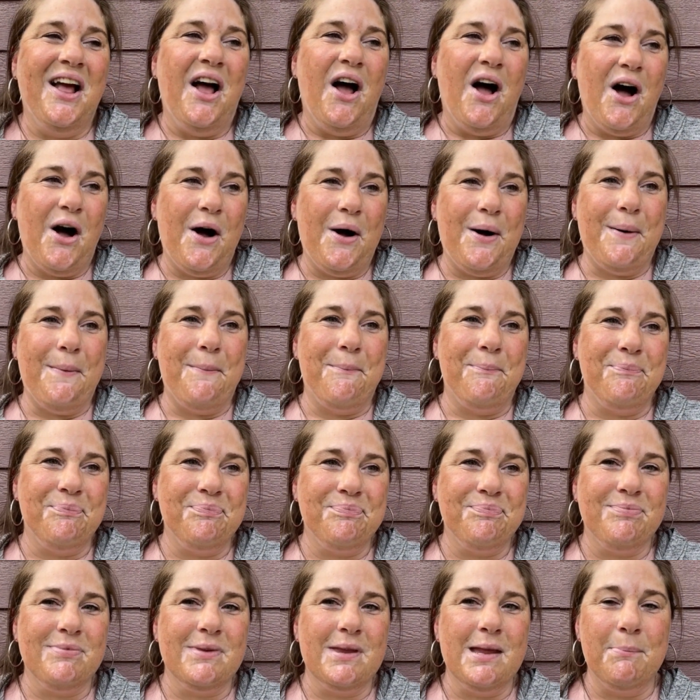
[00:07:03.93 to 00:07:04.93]

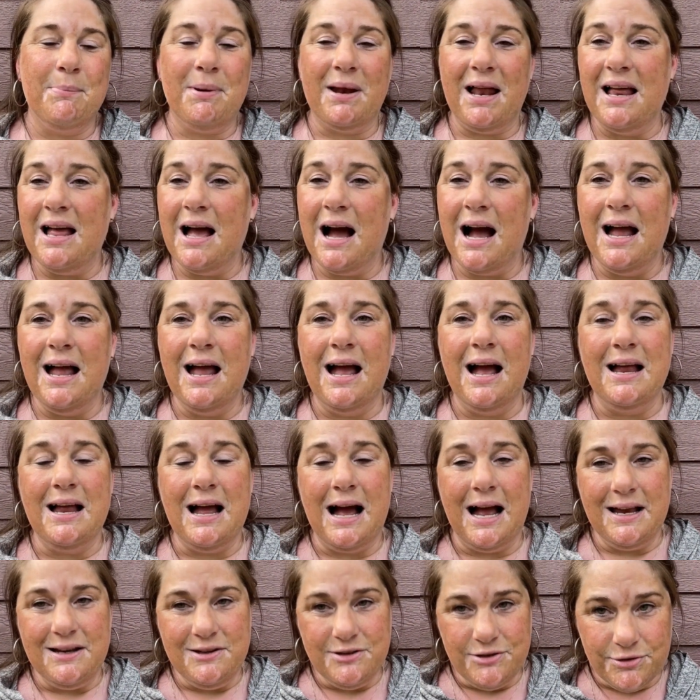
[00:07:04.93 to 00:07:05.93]
But
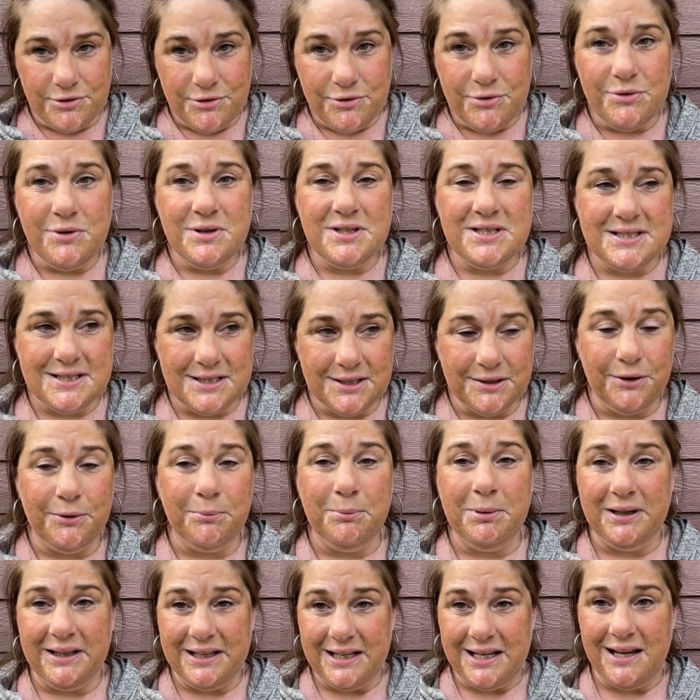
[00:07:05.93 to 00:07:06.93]
I do still
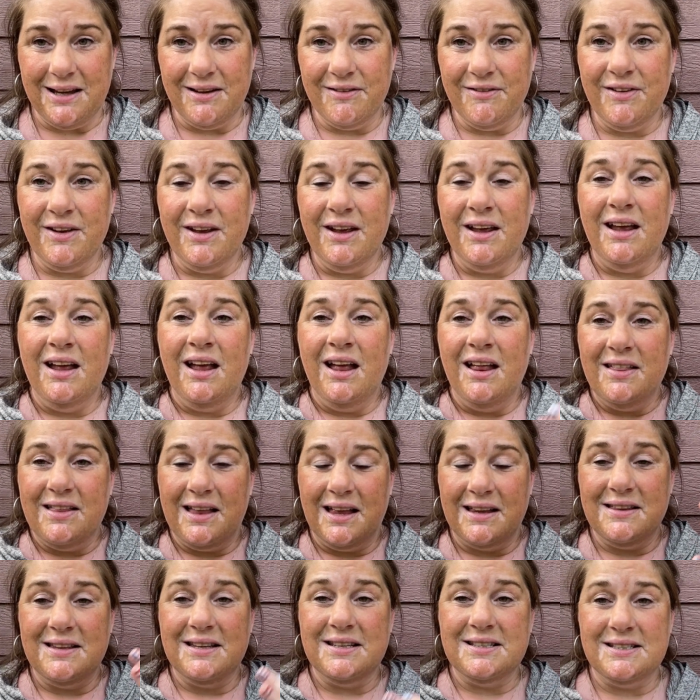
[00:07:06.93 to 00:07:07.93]
believe
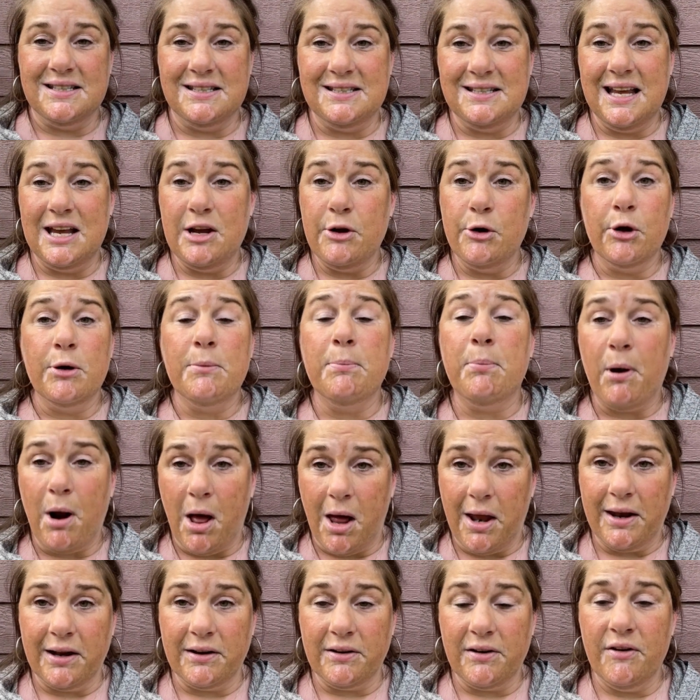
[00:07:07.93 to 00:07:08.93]
that this is a good
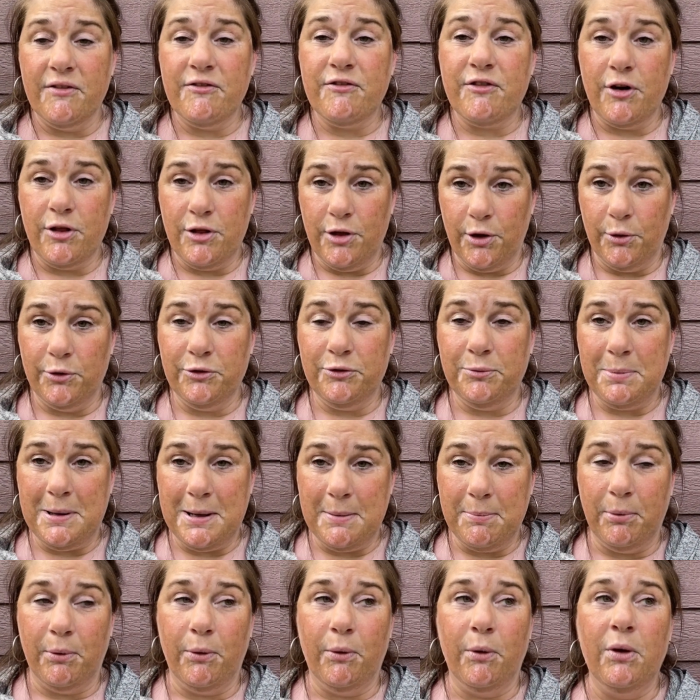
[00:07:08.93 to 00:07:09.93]
product for those
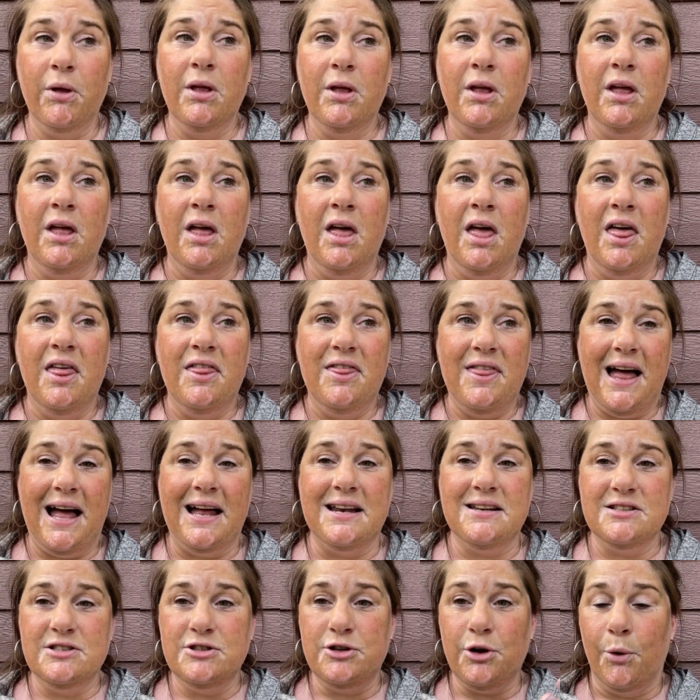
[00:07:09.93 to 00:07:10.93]
people
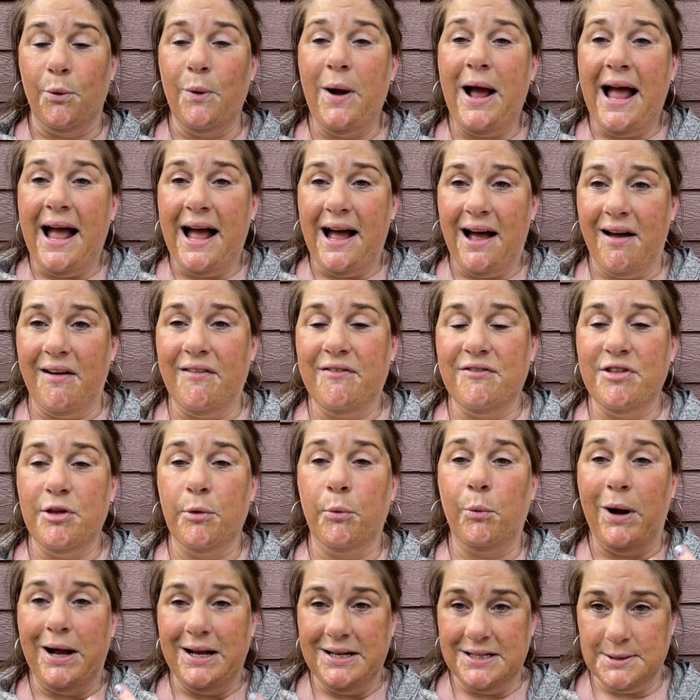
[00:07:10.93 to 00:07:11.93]
that don't have the
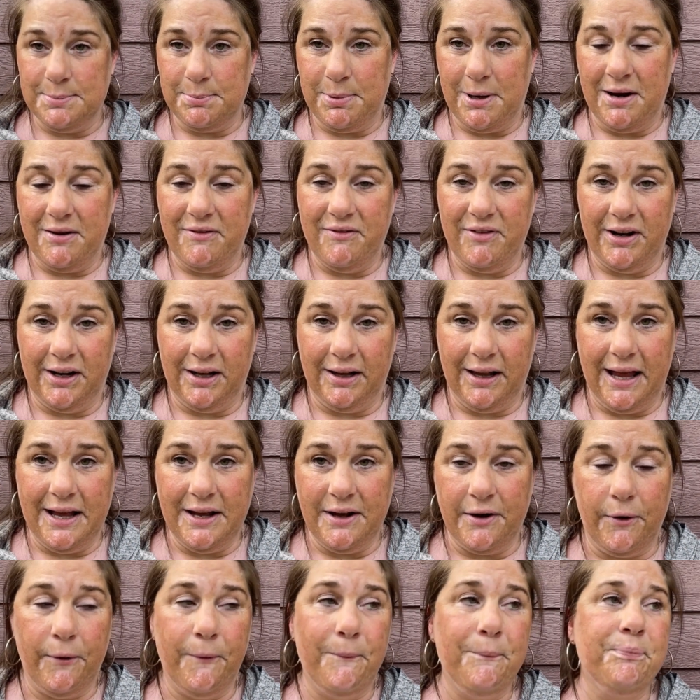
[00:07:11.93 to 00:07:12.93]
widespread
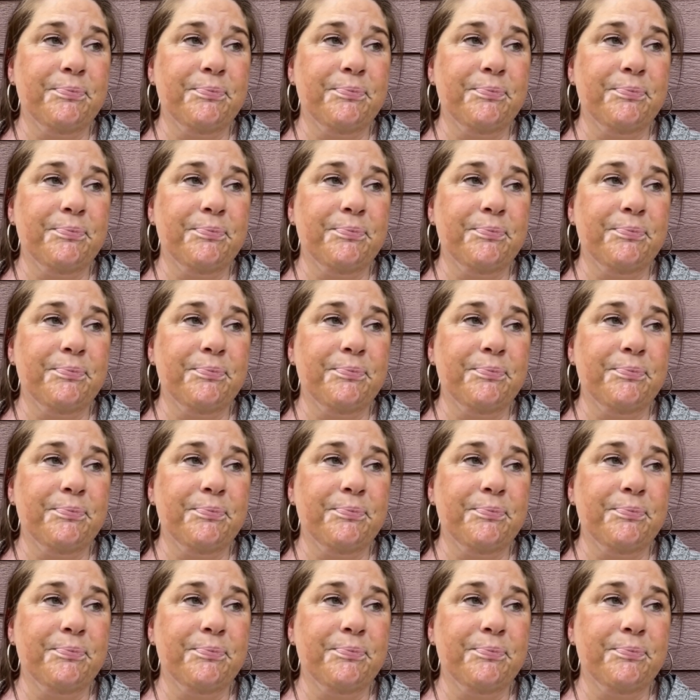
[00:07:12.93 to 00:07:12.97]
vitiligo.